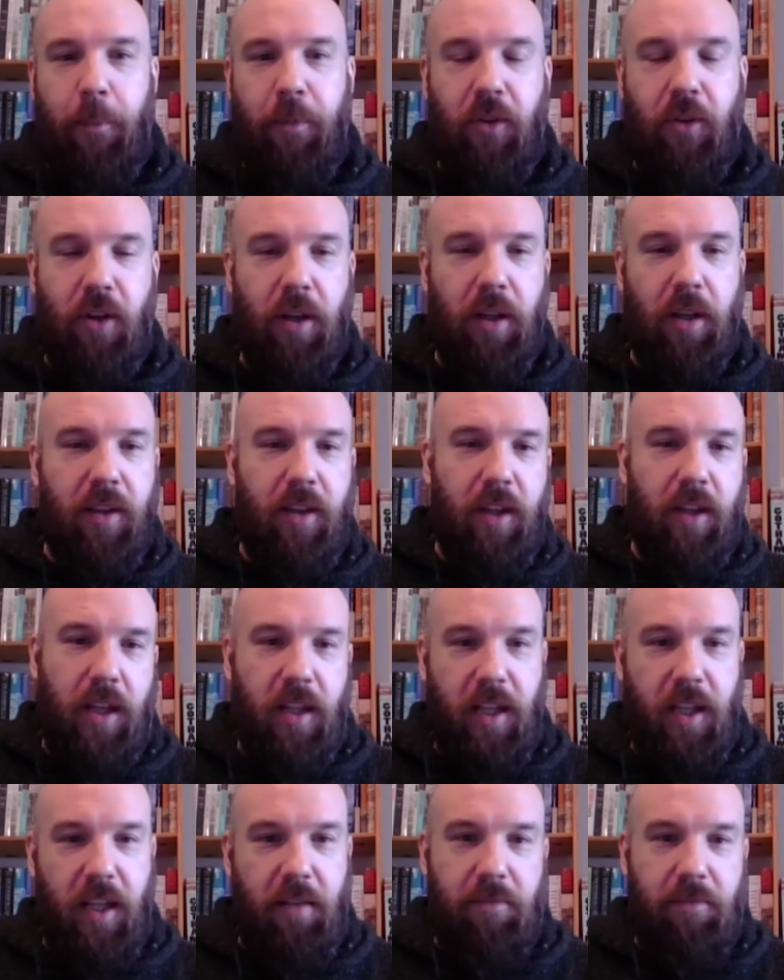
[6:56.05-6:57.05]
so that
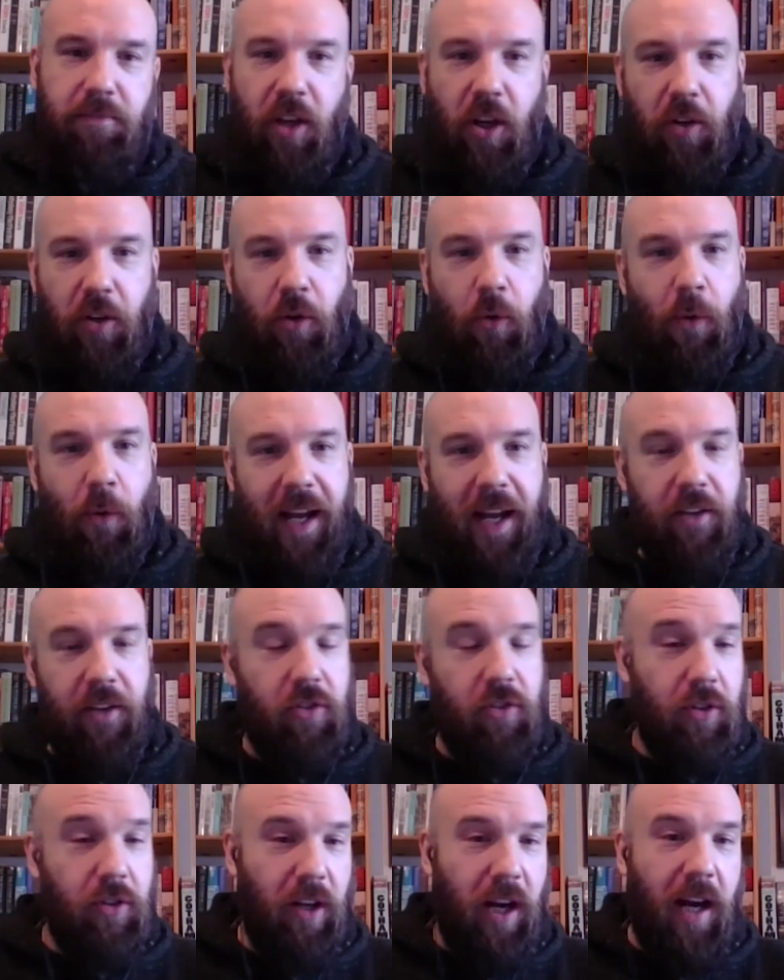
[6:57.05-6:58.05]
the other ranks
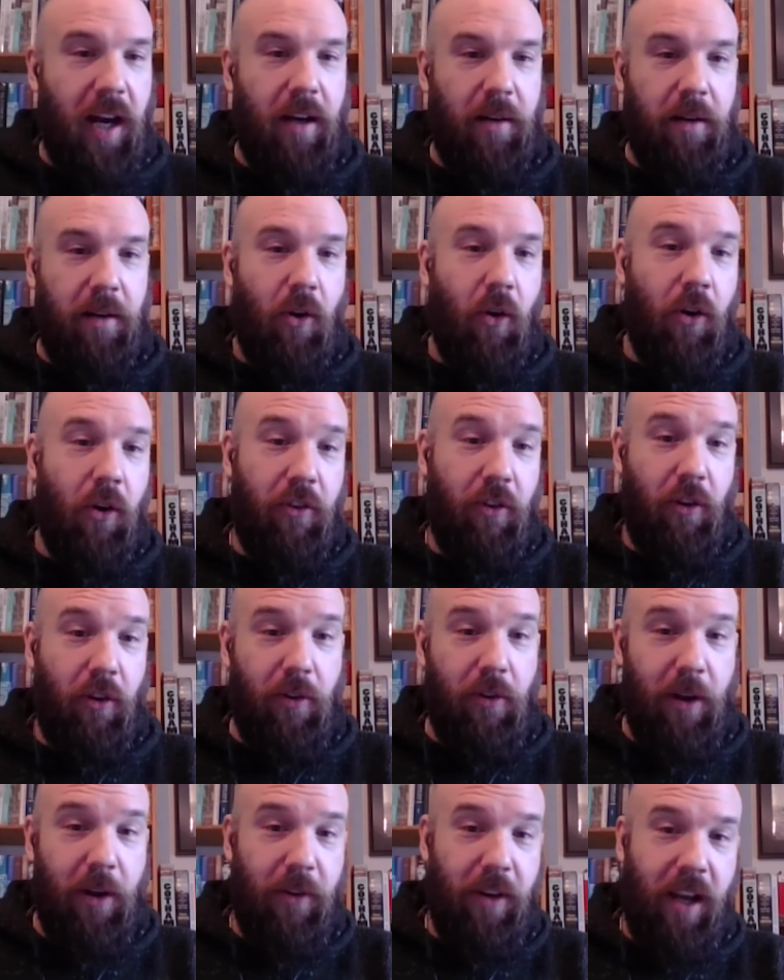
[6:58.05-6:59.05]
could order
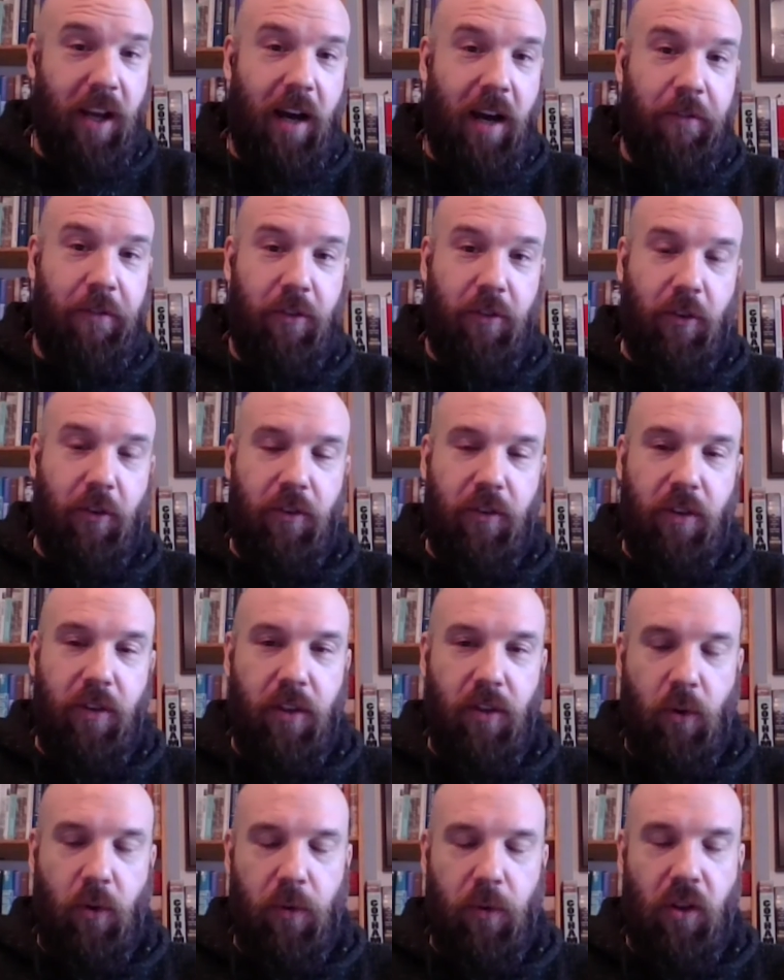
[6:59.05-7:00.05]
around the officers.
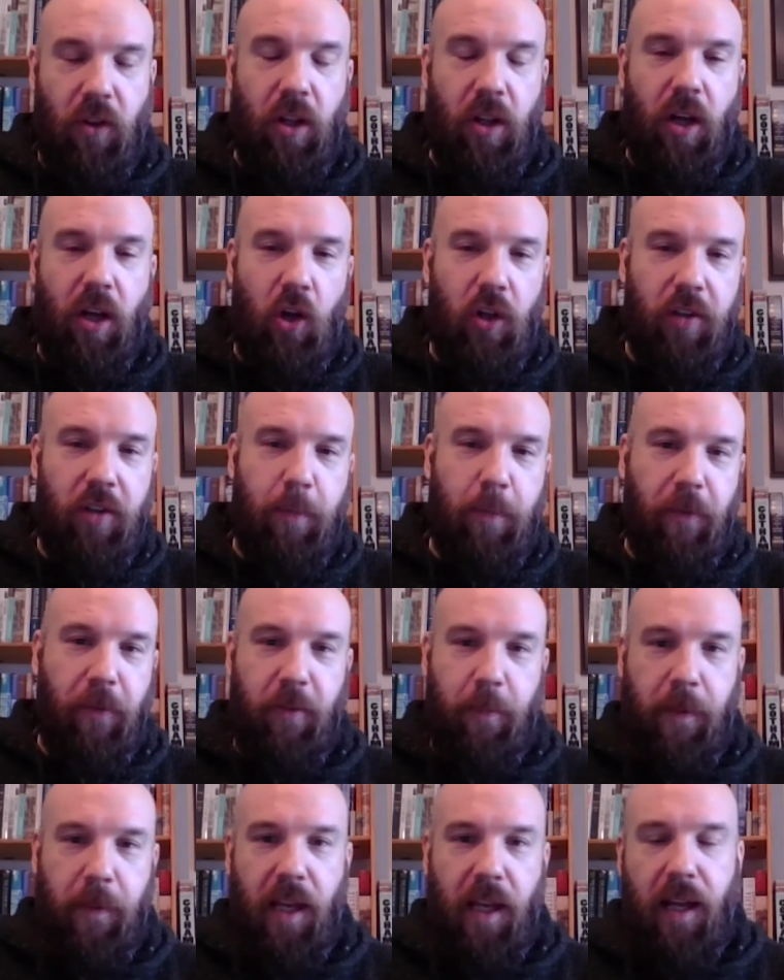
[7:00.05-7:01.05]
So it was all
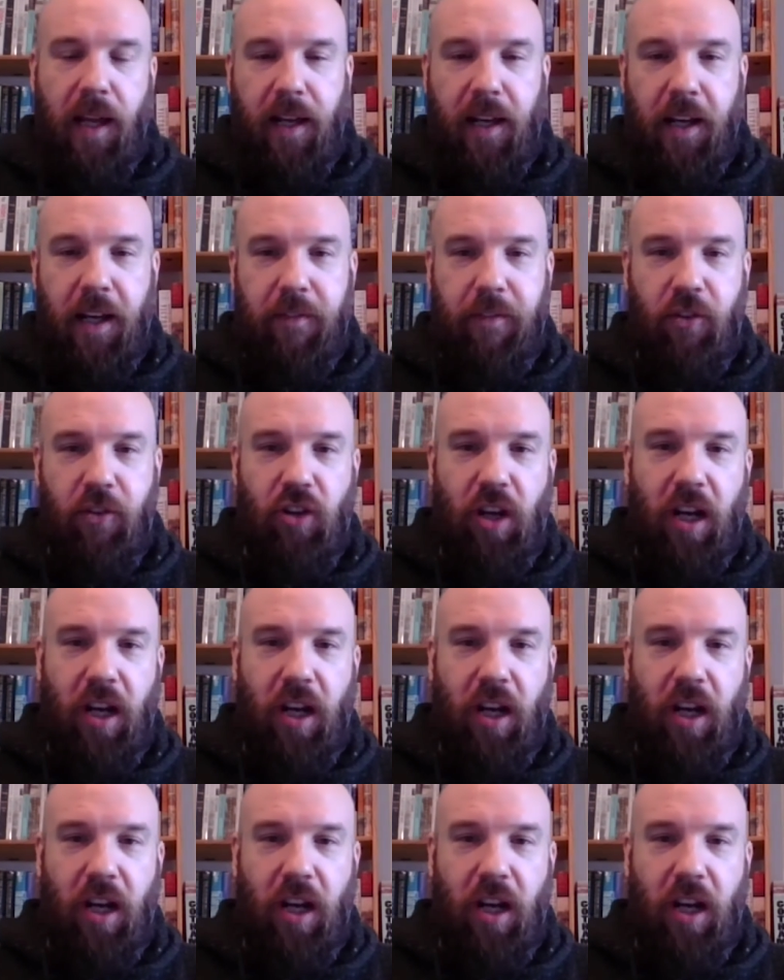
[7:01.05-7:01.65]
supposed to be a kind of a